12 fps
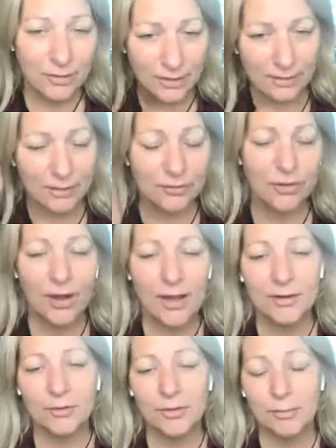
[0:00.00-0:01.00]
in and
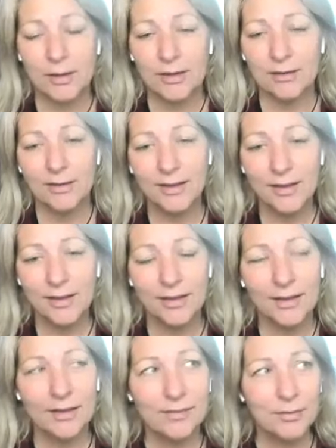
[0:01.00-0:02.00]
channel them in,
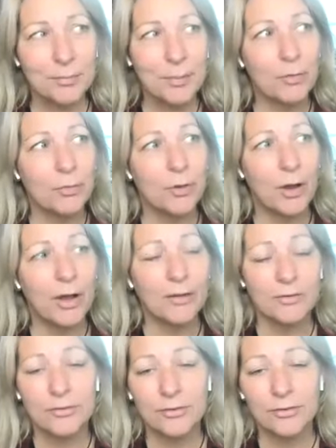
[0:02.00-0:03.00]
it's about
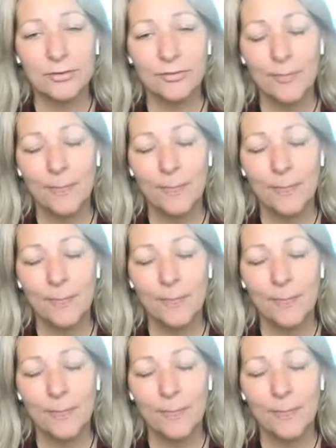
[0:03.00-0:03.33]
us.